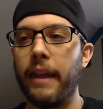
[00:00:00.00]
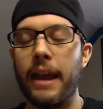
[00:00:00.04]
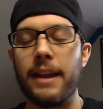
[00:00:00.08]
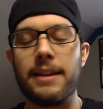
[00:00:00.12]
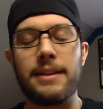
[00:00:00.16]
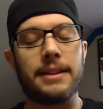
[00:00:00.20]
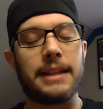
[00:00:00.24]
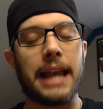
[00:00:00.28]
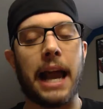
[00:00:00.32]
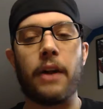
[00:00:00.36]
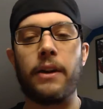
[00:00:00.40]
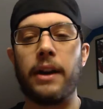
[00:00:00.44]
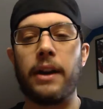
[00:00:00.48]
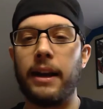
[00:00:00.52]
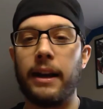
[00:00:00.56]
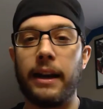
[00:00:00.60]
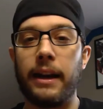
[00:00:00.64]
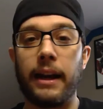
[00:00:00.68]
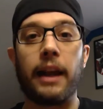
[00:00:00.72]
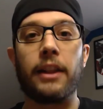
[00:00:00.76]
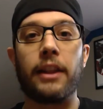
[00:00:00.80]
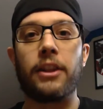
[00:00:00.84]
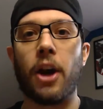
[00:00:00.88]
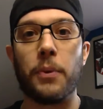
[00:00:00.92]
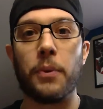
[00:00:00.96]
Sound
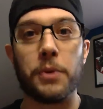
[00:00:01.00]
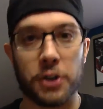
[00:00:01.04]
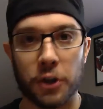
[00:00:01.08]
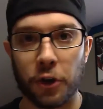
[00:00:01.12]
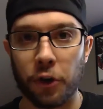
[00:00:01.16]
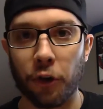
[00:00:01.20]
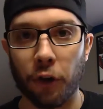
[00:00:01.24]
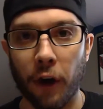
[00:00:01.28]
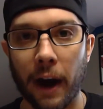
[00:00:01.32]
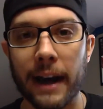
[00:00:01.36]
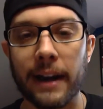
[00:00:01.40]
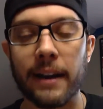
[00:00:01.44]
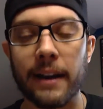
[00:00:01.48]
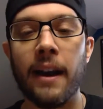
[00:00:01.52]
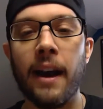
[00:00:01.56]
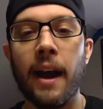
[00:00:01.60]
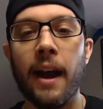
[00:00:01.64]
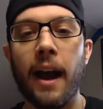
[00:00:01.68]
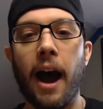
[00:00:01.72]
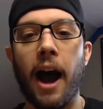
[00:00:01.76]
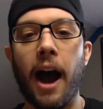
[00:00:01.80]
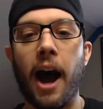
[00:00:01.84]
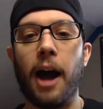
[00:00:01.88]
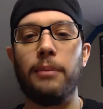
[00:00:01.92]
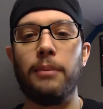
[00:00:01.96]
editing I thought was great.
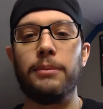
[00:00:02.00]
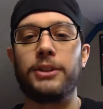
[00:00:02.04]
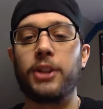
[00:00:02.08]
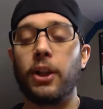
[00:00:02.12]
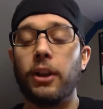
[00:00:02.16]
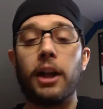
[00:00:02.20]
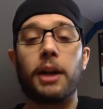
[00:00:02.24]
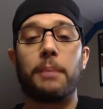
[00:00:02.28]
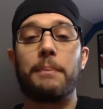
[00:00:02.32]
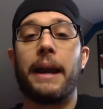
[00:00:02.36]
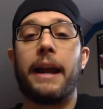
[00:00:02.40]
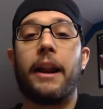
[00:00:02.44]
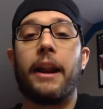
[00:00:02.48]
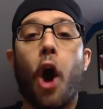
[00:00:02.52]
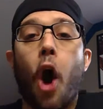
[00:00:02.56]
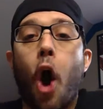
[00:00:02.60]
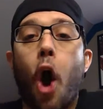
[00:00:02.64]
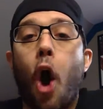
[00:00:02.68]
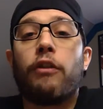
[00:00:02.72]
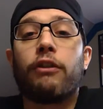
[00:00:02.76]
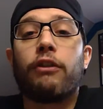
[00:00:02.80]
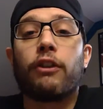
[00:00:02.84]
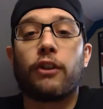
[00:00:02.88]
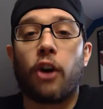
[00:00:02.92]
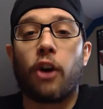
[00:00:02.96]
So look, man,
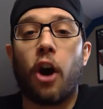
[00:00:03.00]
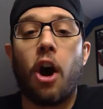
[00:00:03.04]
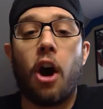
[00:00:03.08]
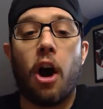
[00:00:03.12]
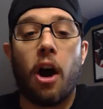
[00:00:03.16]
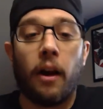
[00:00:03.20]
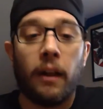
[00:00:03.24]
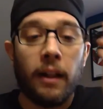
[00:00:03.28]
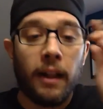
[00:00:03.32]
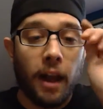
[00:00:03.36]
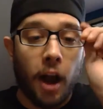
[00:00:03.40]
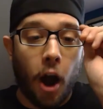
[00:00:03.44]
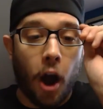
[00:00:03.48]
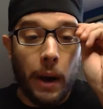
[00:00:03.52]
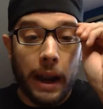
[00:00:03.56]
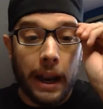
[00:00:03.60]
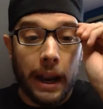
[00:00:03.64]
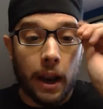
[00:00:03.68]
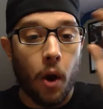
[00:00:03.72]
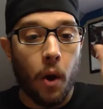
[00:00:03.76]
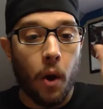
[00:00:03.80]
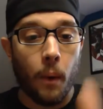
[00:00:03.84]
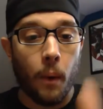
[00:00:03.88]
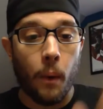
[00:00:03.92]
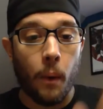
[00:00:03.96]
overall... Oh,
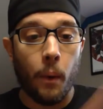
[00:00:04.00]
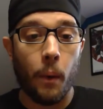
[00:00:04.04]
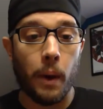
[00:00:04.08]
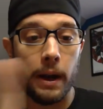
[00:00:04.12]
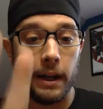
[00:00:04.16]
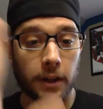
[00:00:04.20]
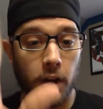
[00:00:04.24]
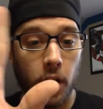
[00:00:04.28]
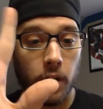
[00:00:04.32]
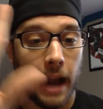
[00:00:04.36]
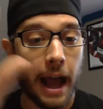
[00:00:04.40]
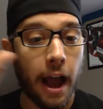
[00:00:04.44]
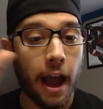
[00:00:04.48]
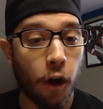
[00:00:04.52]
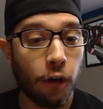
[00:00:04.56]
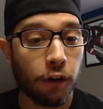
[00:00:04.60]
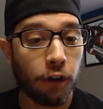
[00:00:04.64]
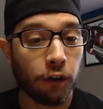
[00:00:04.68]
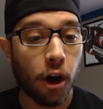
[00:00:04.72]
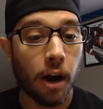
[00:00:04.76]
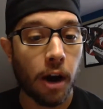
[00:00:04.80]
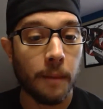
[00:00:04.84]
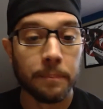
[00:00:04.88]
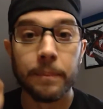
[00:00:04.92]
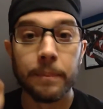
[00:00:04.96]
wait. No, not
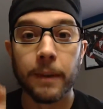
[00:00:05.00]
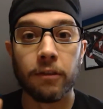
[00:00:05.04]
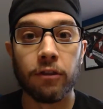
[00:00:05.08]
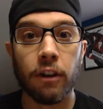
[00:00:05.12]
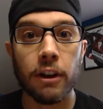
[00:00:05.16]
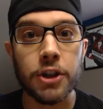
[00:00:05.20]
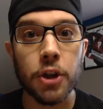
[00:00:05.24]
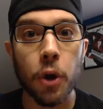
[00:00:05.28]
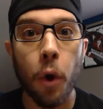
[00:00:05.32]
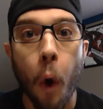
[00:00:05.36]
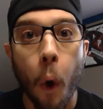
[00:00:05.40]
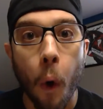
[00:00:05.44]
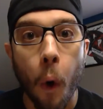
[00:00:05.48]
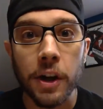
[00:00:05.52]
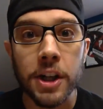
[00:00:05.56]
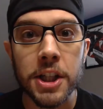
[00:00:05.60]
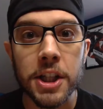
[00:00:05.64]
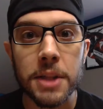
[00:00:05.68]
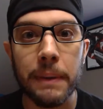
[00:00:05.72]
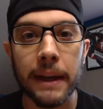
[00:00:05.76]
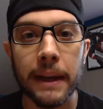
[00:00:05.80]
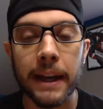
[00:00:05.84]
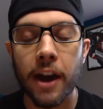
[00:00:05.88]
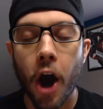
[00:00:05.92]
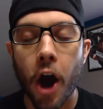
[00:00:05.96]
overall. Russell
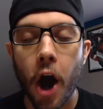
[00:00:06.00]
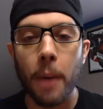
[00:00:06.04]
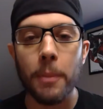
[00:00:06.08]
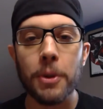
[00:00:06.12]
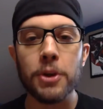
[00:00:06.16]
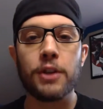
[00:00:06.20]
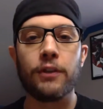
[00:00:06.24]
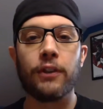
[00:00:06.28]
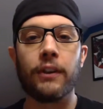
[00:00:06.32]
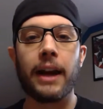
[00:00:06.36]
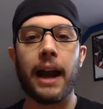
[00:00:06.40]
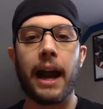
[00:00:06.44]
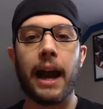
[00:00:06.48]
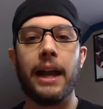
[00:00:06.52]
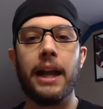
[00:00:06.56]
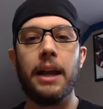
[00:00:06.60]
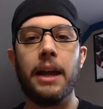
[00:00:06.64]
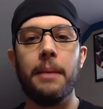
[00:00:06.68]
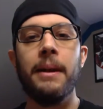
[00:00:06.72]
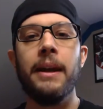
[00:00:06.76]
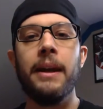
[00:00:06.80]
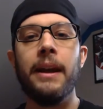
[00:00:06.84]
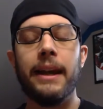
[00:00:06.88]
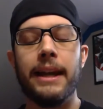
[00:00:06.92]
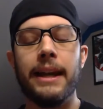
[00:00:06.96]
Hornsby. Almost forgot
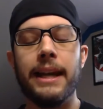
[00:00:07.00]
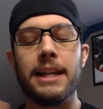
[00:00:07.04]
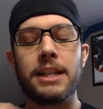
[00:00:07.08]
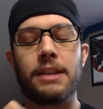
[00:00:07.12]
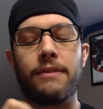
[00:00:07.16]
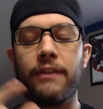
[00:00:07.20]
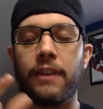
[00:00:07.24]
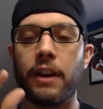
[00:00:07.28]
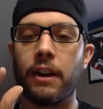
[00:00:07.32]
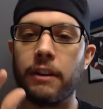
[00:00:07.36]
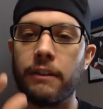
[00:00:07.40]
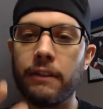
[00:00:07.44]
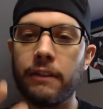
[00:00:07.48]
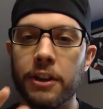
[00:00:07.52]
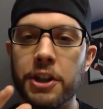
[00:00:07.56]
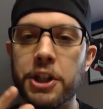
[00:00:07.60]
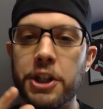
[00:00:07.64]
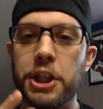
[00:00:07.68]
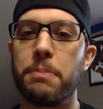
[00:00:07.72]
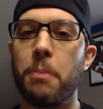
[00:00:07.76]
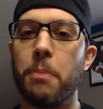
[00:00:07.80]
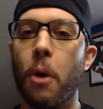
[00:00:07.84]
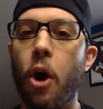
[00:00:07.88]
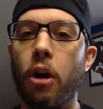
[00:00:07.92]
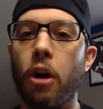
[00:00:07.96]
him. He has a very, very
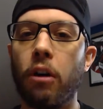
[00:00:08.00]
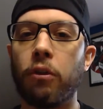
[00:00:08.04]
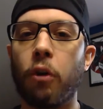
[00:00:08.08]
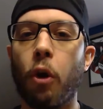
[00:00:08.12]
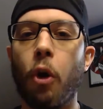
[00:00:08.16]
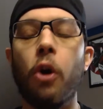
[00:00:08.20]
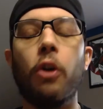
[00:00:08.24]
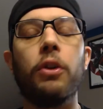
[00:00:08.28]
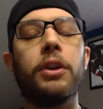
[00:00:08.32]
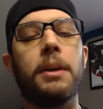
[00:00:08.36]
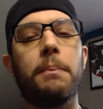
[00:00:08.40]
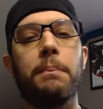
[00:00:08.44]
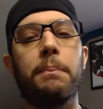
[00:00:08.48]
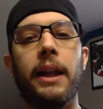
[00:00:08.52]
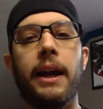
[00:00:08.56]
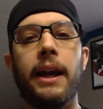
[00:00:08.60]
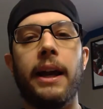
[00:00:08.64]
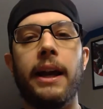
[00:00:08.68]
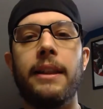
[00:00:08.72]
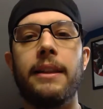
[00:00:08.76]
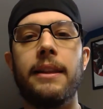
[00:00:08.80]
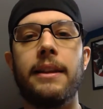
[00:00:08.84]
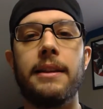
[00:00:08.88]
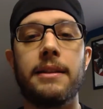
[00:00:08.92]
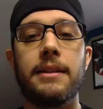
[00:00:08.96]
small role to
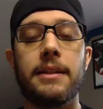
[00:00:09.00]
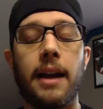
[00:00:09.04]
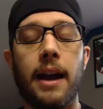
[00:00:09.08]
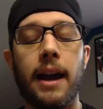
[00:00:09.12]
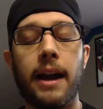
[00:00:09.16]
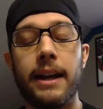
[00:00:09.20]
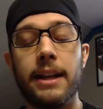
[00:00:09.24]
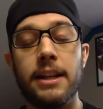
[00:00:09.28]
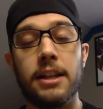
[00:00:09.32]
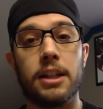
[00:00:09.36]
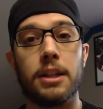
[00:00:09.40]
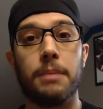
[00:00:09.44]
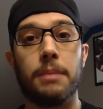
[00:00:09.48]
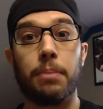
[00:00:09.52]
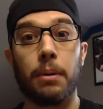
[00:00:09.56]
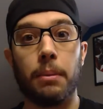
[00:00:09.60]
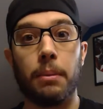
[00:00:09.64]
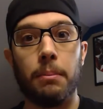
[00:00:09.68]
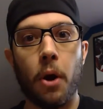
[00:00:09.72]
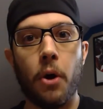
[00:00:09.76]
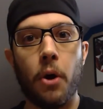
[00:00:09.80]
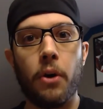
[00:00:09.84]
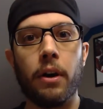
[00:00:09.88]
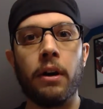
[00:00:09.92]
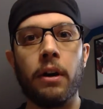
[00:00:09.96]
play in this. He's the
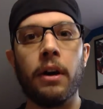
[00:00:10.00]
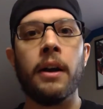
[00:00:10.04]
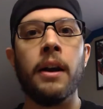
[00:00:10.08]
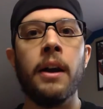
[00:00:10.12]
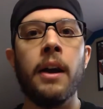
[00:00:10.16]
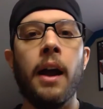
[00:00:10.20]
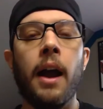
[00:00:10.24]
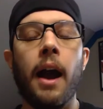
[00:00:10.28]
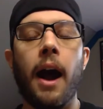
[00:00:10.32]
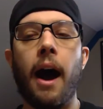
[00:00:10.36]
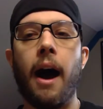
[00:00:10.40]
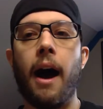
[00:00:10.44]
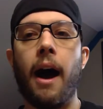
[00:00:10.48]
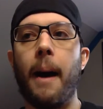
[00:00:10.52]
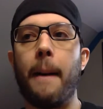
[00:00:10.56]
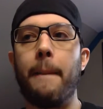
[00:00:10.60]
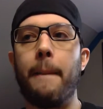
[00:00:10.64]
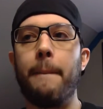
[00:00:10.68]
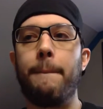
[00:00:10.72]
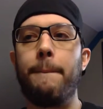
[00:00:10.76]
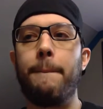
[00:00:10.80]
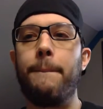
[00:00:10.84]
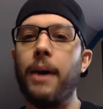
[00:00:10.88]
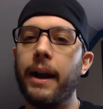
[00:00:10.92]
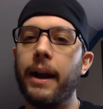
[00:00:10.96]
promoter.
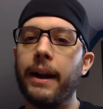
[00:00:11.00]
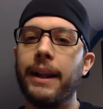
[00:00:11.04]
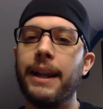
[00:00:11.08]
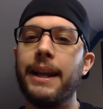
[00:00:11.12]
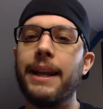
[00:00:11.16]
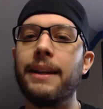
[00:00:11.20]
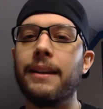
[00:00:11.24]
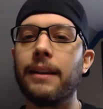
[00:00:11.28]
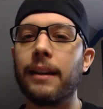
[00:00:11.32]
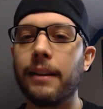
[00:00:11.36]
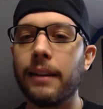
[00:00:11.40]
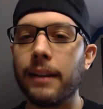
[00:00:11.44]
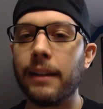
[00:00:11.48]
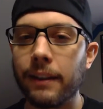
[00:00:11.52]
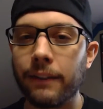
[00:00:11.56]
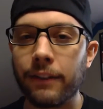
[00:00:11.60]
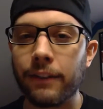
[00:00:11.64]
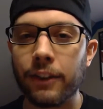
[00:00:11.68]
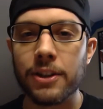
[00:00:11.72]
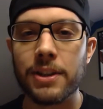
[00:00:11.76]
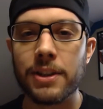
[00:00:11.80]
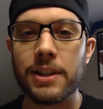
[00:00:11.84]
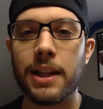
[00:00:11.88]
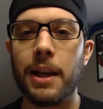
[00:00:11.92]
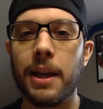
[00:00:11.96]
But he
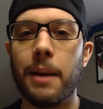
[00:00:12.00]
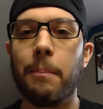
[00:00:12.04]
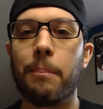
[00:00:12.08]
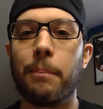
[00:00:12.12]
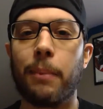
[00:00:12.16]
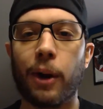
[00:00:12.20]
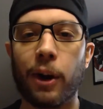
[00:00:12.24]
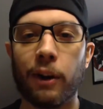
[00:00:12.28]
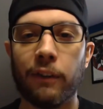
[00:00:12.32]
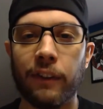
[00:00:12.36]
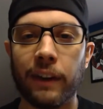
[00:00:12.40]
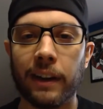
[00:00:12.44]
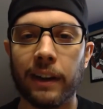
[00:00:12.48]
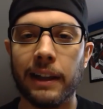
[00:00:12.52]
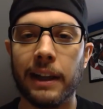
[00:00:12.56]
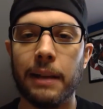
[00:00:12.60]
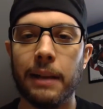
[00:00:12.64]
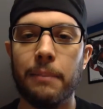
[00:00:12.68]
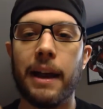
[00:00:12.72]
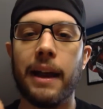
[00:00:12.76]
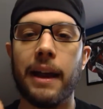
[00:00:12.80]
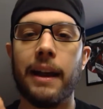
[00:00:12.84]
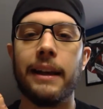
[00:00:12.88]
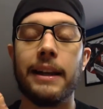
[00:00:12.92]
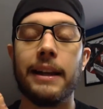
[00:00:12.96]
delivers it perfectly,
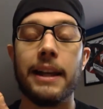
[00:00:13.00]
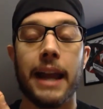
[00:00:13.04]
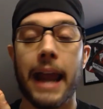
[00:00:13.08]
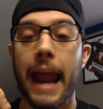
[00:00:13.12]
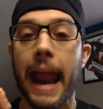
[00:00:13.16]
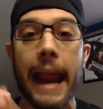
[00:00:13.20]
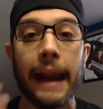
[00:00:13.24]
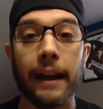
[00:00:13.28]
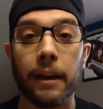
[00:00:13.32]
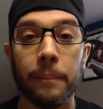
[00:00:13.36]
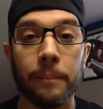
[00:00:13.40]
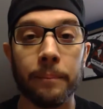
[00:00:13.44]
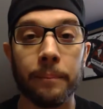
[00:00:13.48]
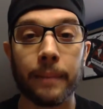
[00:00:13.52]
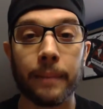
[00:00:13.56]
man. You hate him.